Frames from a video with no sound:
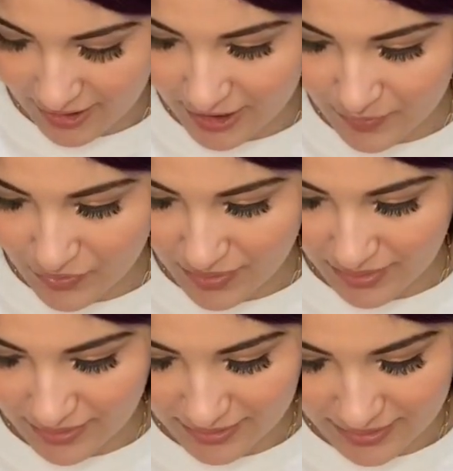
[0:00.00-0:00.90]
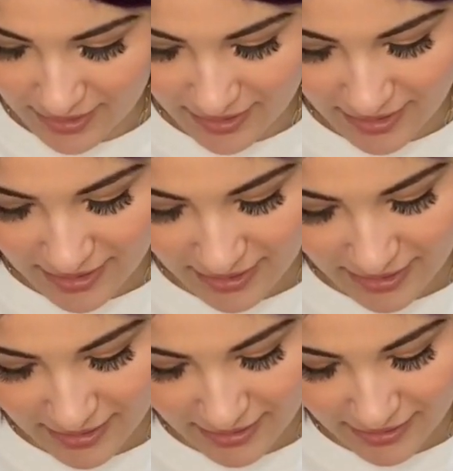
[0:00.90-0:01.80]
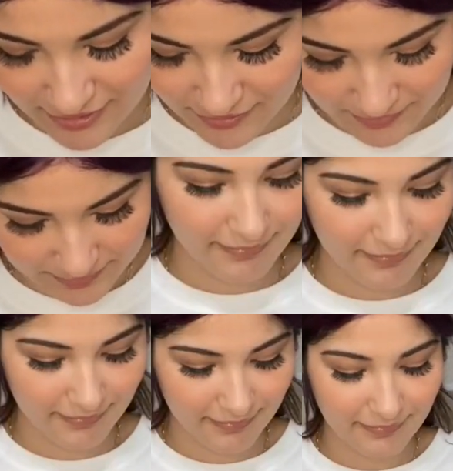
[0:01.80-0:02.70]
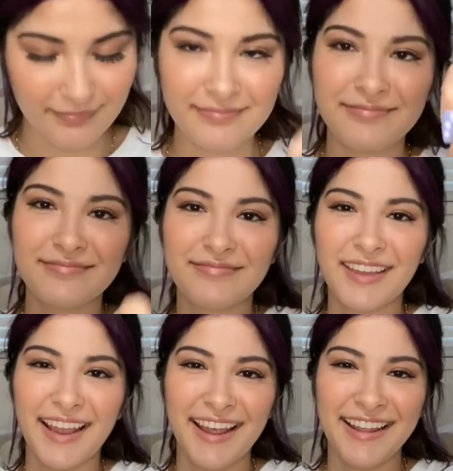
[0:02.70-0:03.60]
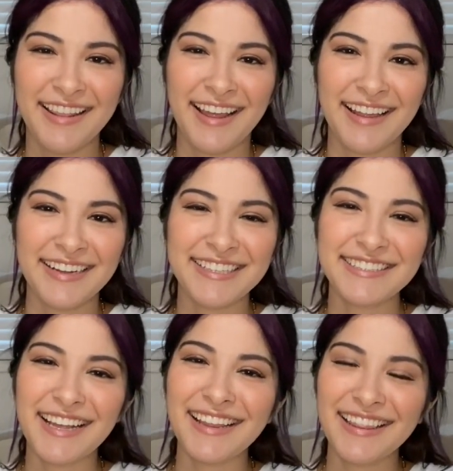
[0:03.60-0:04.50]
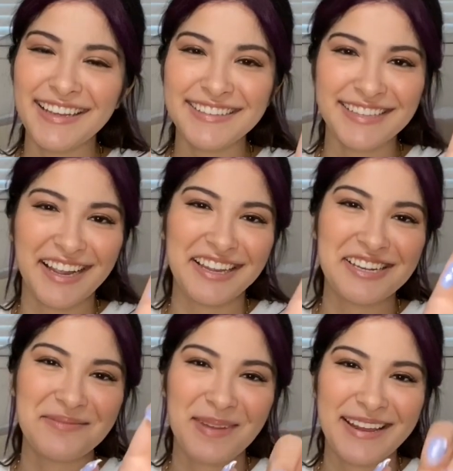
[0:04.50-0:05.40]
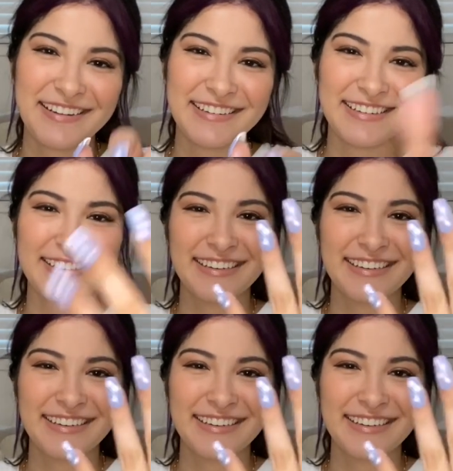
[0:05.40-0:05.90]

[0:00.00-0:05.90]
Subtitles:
this point, there's nothing I can do. And that is the second pair.